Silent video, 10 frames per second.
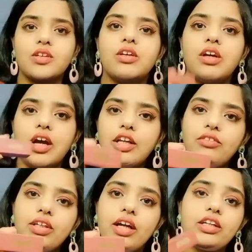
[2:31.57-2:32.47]

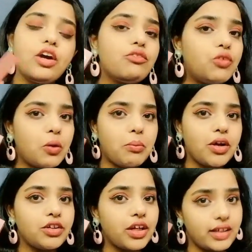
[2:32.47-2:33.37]
and you will get
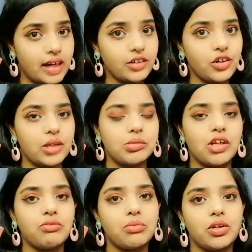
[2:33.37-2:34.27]
4.8
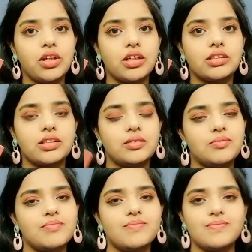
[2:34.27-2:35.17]
grams of product.
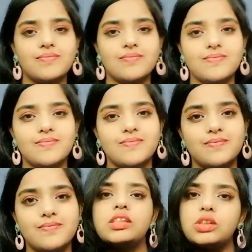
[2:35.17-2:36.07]

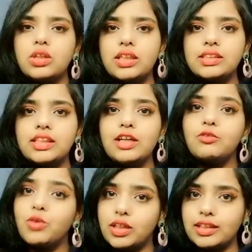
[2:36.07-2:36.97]
So let's
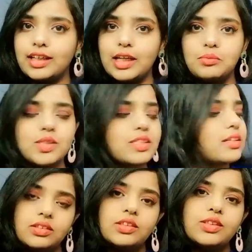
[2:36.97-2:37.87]
see what it claims.
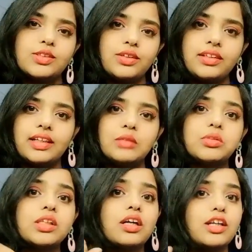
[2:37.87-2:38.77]
So it
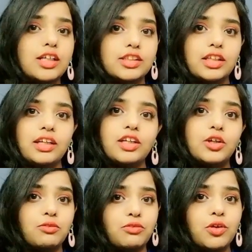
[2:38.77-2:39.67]
claims luxury
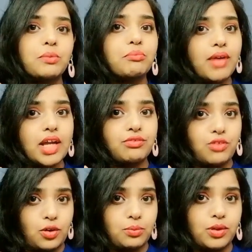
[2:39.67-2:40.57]
comfort matte
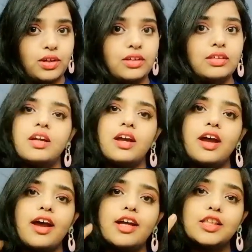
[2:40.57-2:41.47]
formula
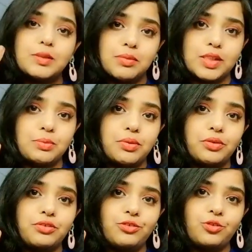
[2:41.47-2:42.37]
and smudge
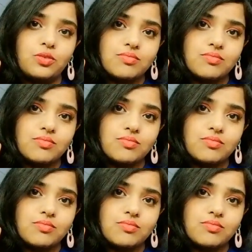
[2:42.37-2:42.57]
proof,